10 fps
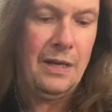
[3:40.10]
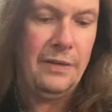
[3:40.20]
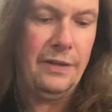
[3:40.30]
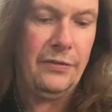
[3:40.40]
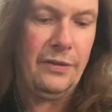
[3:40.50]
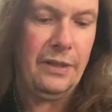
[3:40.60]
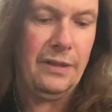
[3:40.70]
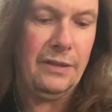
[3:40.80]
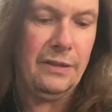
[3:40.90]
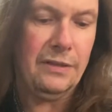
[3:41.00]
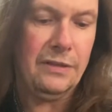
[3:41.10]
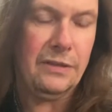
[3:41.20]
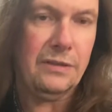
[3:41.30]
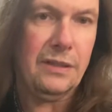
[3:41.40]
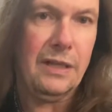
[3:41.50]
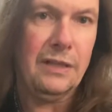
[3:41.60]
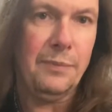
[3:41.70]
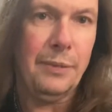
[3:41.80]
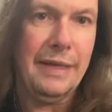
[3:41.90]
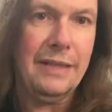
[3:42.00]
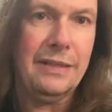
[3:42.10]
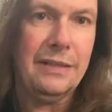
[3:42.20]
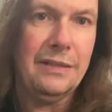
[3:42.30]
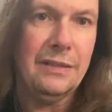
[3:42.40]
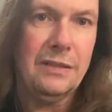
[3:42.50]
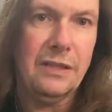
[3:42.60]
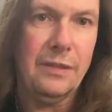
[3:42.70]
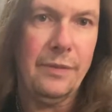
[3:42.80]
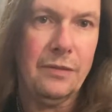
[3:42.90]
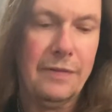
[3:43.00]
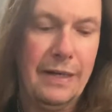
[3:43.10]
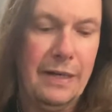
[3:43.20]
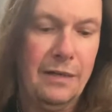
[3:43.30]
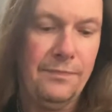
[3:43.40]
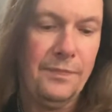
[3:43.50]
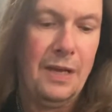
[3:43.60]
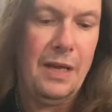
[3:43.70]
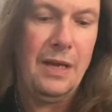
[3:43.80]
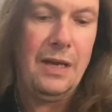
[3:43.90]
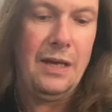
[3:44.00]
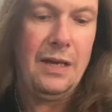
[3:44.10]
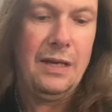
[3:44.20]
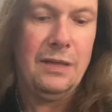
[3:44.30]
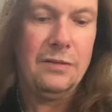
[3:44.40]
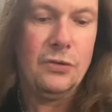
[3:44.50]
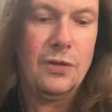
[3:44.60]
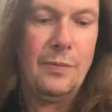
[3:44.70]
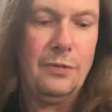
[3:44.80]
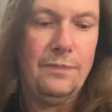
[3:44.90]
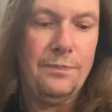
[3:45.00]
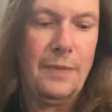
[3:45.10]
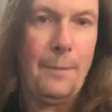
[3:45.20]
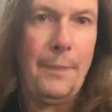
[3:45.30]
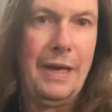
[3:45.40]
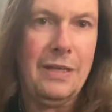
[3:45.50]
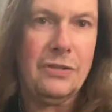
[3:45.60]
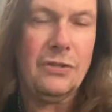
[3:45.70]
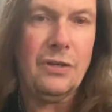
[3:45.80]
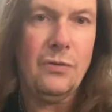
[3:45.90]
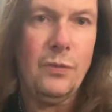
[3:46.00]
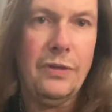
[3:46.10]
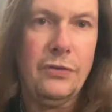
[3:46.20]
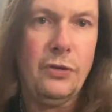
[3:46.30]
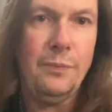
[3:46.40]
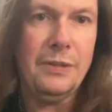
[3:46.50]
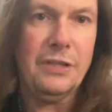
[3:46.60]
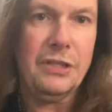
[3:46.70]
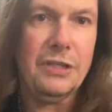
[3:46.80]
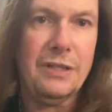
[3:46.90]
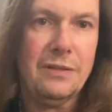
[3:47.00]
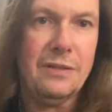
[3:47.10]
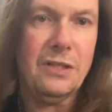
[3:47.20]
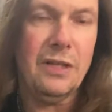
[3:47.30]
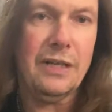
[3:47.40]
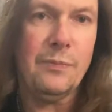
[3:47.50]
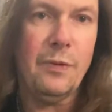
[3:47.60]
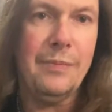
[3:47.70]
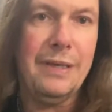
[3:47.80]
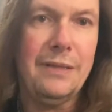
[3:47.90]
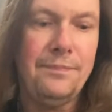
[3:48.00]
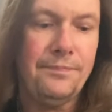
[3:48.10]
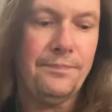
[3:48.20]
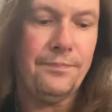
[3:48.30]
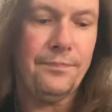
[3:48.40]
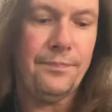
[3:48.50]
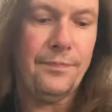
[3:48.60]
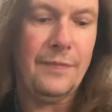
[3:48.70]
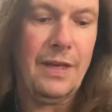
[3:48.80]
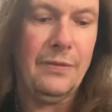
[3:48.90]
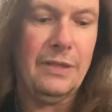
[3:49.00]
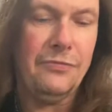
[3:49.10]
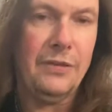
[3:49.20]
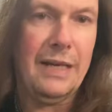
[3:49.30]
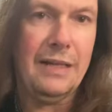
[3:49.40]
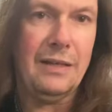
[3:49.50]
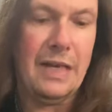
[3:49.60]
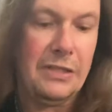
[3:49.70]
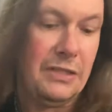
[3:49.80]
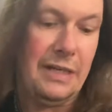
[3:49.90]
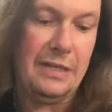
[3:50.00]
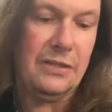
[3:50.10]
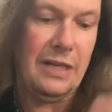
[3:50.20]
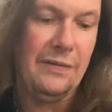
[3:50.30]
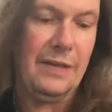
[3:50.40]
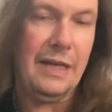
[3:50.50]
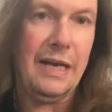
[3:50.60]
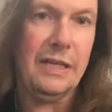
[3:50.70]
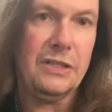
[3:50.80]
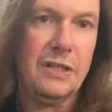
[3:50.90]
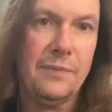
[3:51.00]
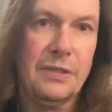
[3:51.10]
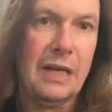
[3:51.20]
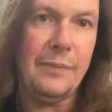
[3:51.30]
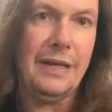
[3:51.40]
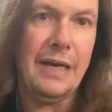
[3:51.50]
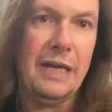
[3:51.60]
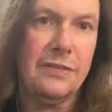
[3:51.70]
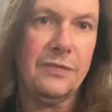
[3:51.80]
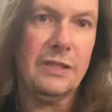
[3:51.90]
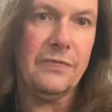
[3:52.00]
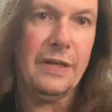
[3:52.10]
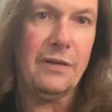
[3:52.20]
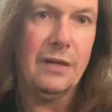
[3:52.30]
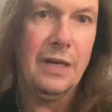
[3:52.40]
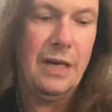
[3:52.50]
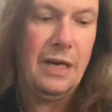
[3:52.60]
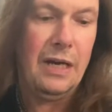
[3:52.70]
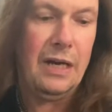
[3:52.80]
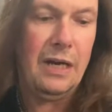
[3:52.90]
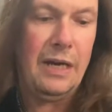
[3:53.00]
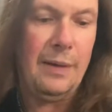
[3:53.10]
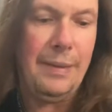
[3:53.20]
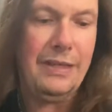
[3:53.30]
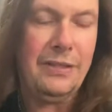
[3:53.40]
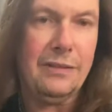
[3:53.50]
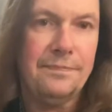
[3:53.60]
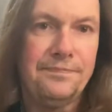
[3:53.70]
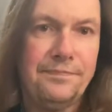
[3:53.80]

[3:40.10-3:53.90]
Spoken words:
This is the blend. It's in the middle right now. Treble, bass with 2-position selectable mid. Everything's flat. Actually, it's not even engaged. It's not going to be engaged for this video. And bass here.